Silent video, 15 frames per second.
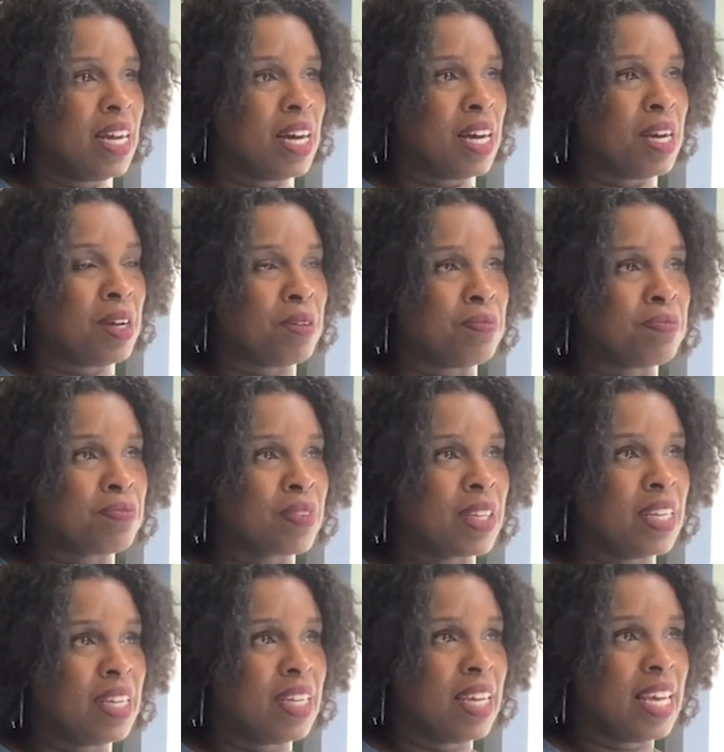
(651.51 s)
Um,
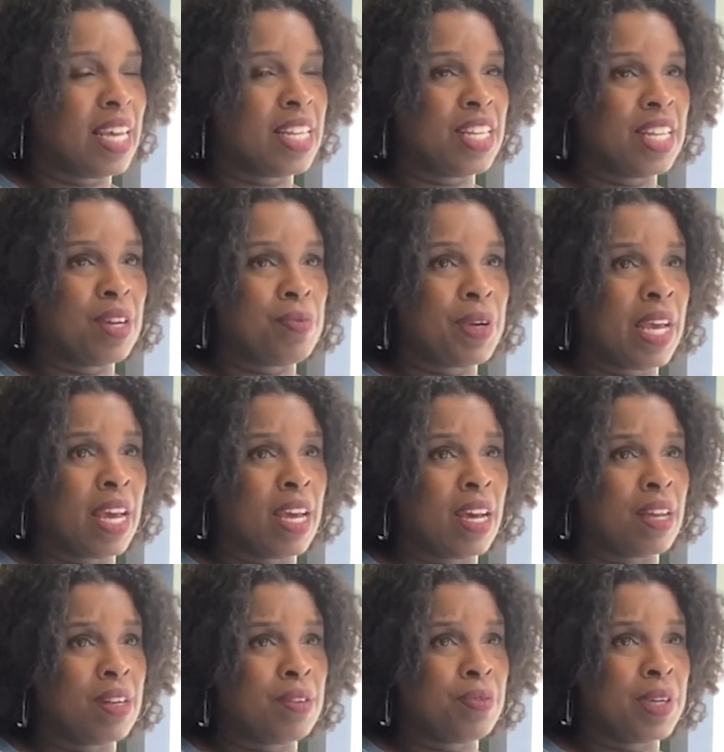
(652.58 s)
and then we
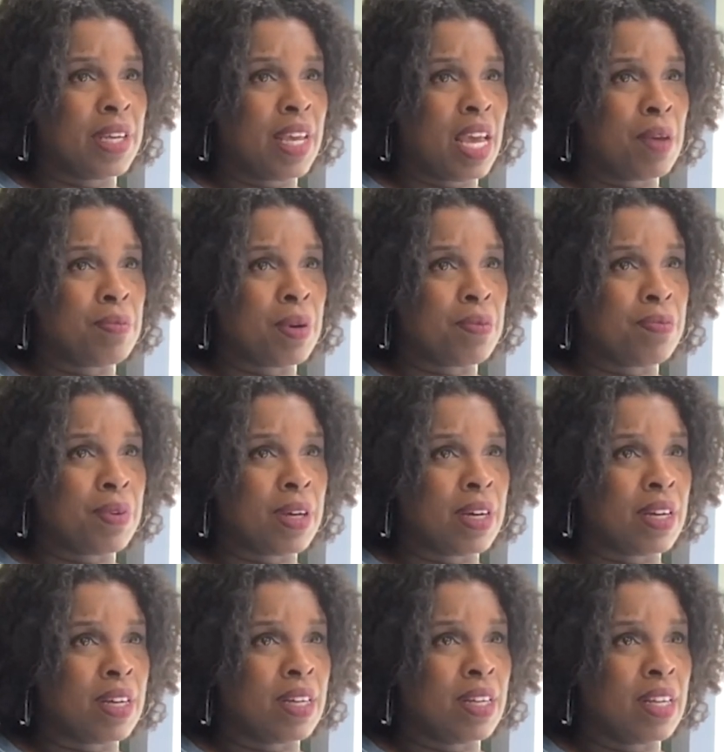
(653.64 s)
had we came up
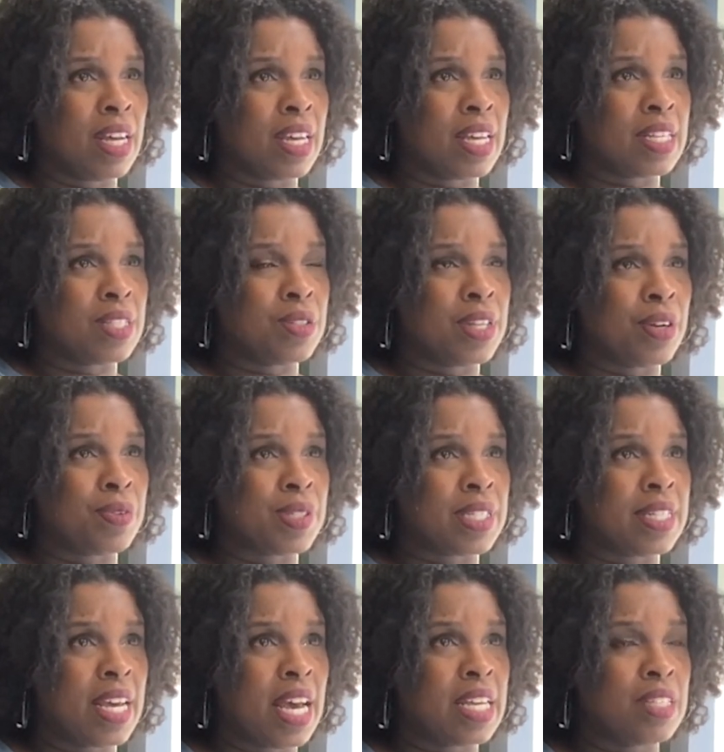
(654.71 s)
uh, i guess there was
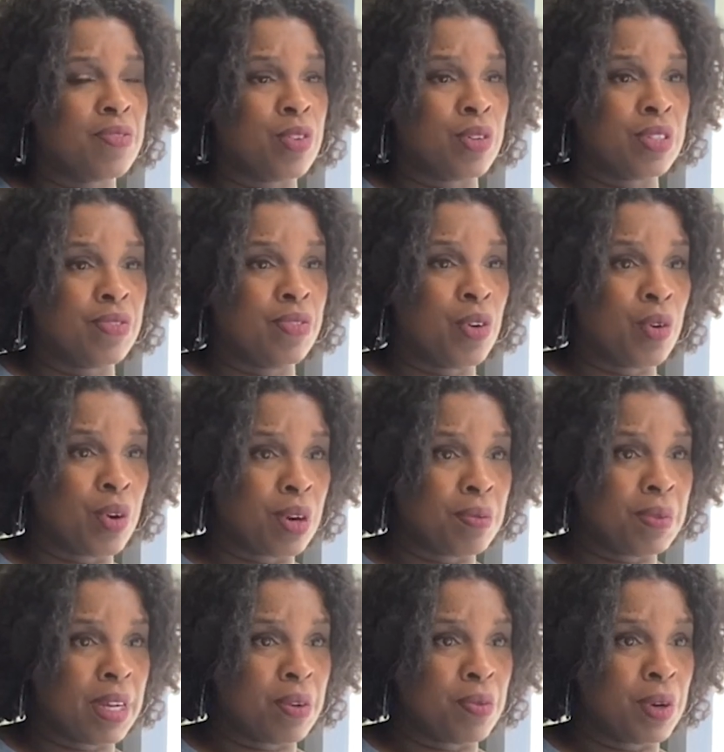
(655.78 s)
a task force
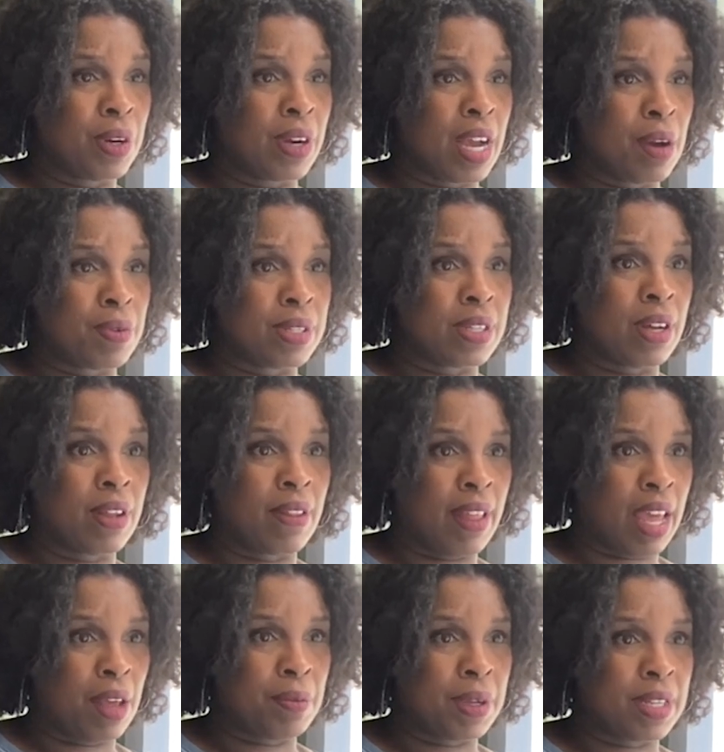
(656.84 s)
formed at work i was on
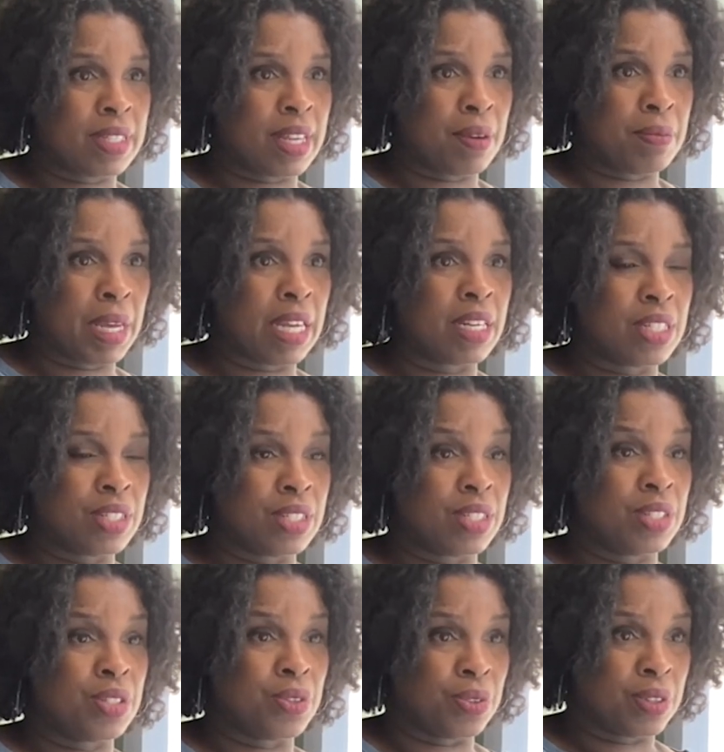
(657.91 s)
that because i managed the
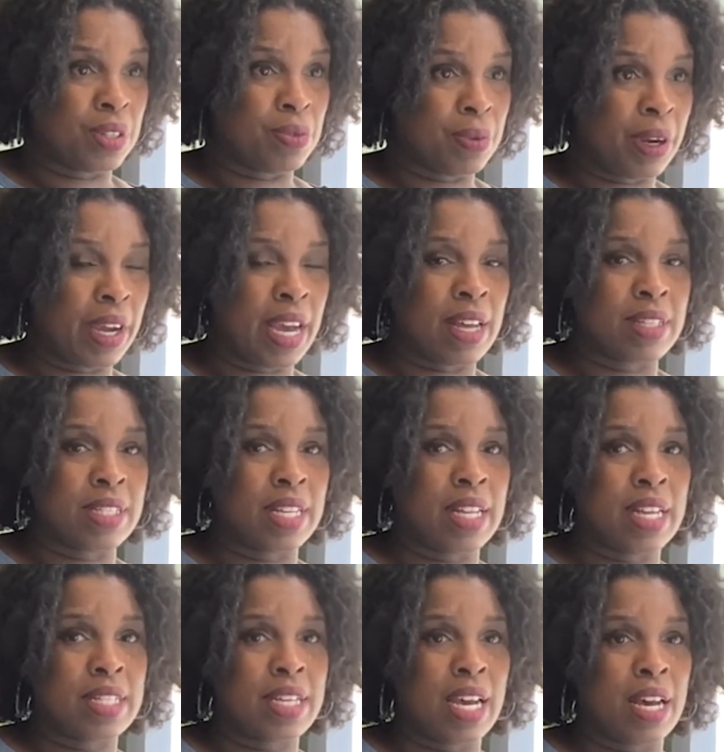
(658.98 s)
store and the warehouse at
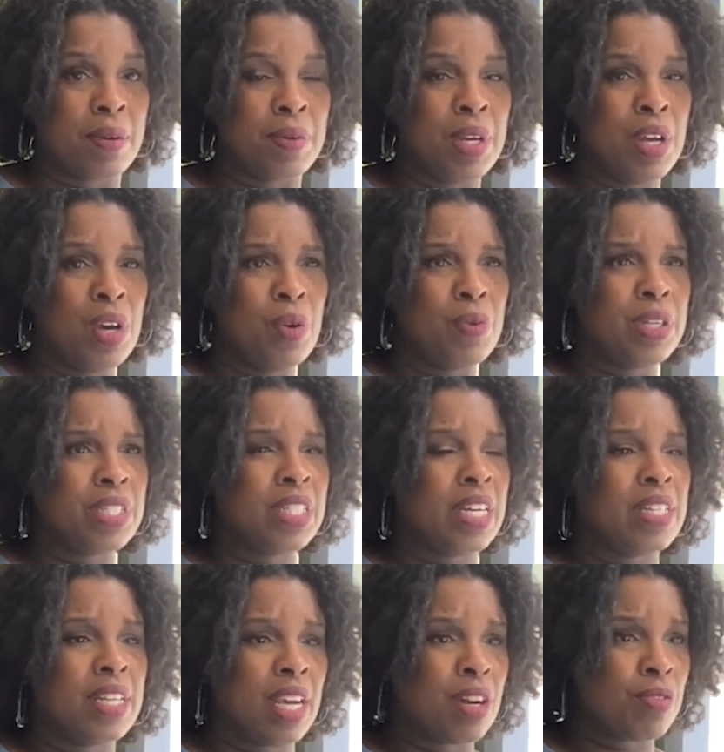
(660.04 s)
that time we
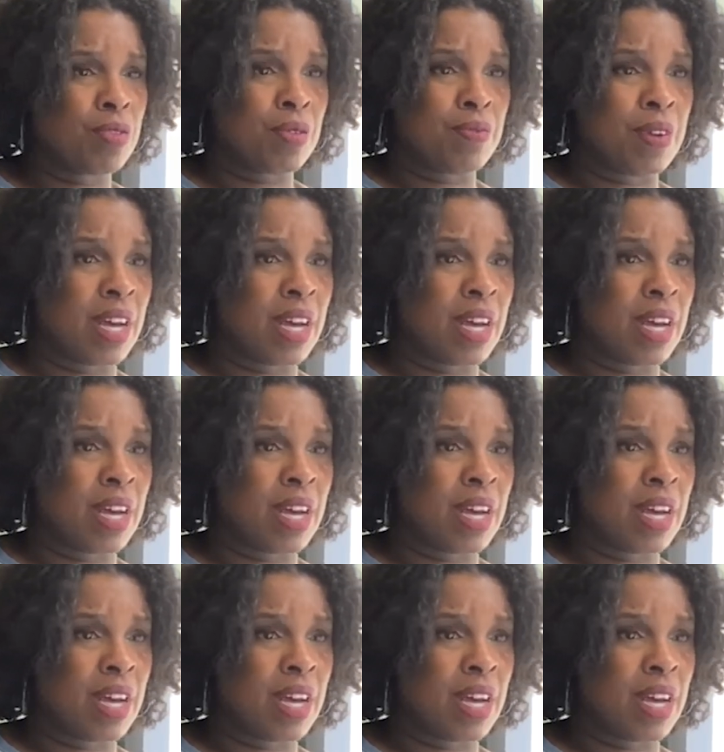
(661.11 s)
shut down from